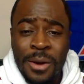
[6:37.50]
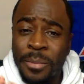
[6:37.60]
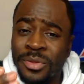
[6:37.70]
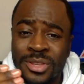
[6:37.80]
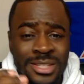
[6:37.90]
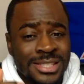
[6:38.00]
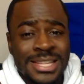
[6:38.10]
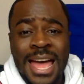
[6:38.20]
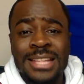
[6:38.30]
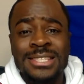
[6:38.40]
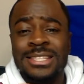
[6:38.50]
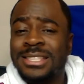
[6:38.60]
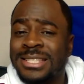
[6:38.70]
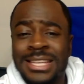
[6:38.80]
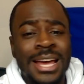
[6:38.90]
but the stats
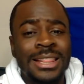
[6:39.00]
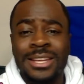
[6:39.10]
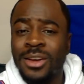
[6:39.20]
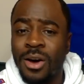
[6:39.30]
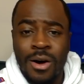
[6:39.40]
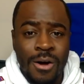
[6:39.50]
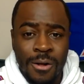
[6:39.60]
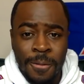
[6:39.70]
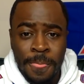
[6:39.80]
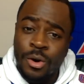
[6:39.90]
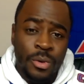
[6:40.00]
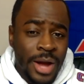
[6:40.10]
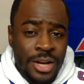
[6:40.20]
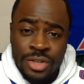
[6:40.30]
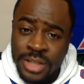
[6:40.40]
tell it all.
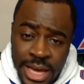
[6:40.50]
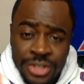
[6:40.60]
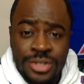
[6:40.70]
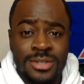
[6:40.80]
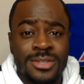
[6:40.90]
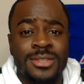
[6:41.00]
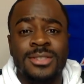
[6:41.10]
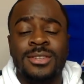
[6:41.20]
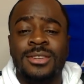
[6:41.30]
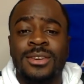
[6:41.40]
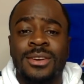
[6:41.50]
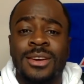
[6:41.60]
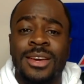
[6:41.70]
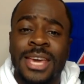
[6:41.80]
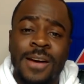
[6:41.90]
Congratulations,
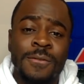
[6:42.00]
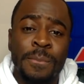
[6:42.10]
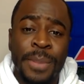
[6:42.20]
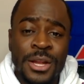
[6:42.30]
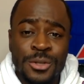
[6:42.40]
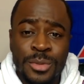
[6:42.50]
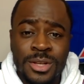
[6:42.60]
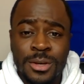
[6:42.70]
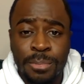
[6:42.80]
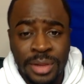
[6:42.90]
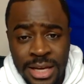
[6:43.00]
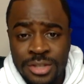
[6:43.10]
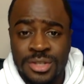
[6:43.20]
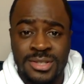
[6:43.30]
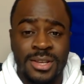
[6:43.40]
Kelvin Benjamin, you played
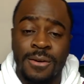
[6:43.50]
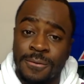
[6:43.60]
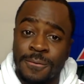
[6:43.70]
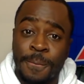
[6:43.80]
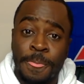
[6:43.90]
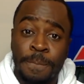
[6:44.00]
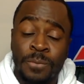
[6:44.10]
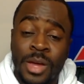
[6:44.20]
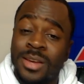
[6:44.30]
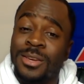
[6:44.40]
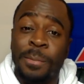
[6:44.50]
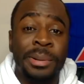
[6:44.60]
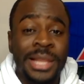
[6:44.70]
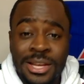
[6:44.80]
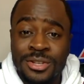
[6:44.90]
yourself. You
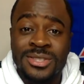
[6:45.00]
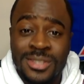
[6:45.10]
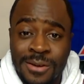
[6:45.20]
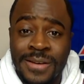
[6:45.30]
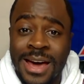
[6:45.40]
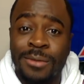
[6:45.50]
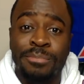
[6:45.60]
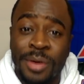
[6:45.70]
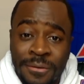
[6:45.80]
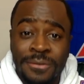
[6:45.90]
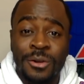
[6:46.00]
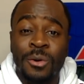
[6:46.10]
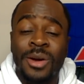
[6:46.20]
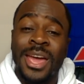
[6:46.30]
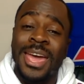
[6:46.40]
played yourself out of
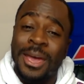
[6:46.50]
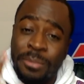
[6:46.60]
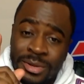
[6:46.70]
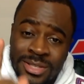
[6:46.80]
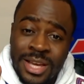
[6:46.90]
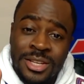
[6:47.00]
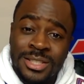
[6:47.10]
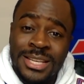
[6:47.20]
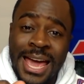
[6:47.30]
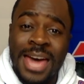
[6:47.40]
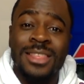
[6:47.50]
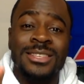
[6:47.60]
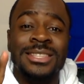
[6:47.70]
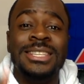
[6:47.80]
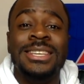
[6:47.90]
Buffalo and potentially out of
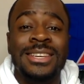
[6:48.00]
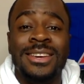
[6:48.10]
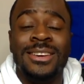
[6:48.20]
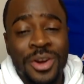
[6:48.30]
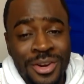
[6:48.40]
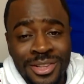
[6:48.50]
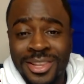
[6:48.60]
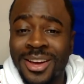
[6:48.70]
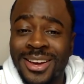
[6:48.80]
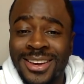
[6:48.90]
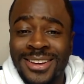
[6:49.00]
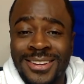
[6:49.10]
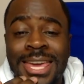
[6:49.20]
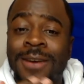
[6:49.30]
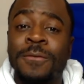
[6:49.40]
this league. Good luck,
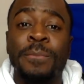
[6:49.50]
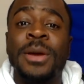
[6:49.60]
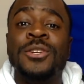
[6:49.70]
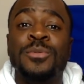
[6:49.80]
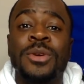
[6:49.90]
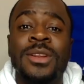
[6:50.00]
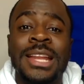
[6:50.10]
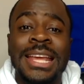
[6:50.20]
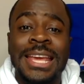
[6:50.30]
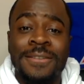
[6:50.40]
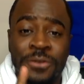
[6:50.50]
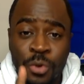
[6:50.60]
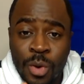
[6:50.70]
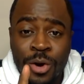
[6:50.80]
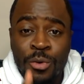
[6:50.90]
Kelvin Benjamin. If
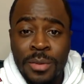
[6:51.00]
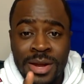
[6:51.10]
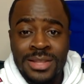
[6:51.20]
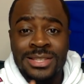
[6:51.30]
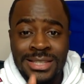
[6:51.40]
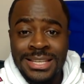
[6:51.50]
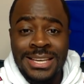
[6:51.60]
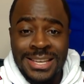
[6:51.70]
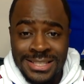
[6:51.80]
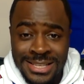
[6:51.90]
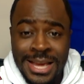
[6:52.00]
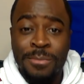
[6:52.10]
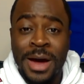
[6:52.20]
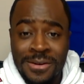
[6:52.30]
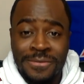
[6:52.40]
you want to remain in this league, take
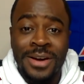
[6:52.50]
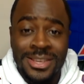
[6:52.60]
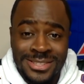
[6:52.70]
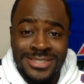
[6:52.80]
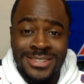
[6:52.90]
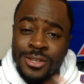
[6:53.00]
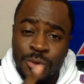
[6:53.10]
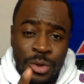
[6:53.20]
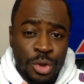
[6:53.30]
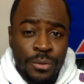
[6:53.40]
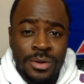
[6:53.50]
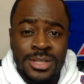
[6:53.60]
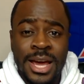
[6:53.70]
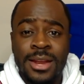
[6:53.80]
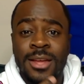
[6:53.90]
my advice. Switch over to
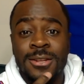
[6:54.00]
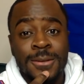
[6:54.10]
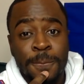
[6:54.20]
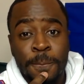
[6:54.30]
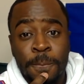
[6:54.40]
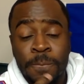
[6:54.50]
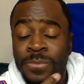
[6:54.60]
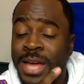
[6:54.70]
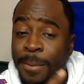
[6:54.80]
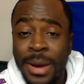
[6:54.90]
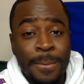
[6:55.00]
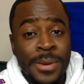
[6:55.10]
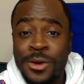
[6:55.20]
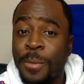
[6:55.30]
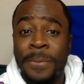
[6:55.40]
tight end. That might
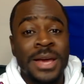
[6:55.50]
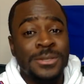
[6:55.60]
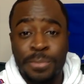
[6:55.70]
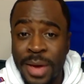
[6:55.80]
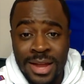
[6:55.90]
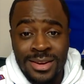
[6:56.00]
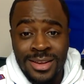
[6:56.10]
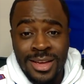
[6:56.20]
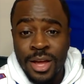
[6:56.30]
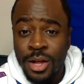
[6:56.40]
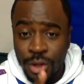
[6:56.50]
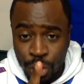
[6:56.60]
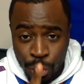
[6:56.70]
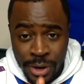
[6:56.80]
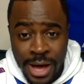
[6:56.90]
be your best bet.
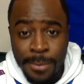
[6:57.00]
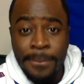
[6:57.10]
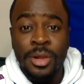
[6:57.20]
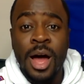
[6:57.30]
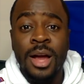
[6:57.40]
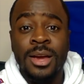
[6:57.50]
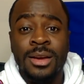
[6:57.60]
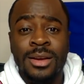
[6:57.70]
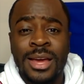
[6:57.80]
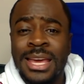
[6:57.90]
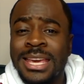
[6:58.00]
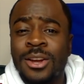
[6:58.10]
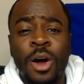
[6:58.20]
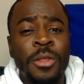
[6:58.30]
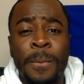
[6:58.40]
Learn how to block.
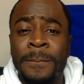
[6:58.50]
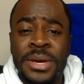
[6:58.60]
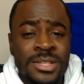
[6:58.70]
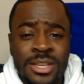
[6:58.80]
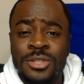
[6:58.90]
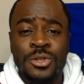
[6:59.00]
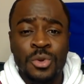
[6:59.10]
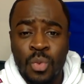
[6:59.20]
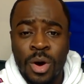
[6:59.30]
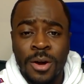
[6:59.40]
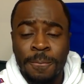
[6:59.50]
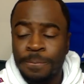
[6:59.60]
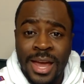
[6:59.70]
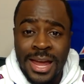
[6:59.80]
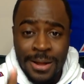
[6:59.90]
Eat all the biscuits you want.
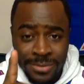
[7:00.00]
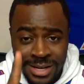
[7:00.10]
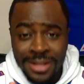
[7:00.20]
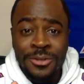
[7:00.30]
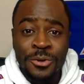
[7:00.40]
And I'm telling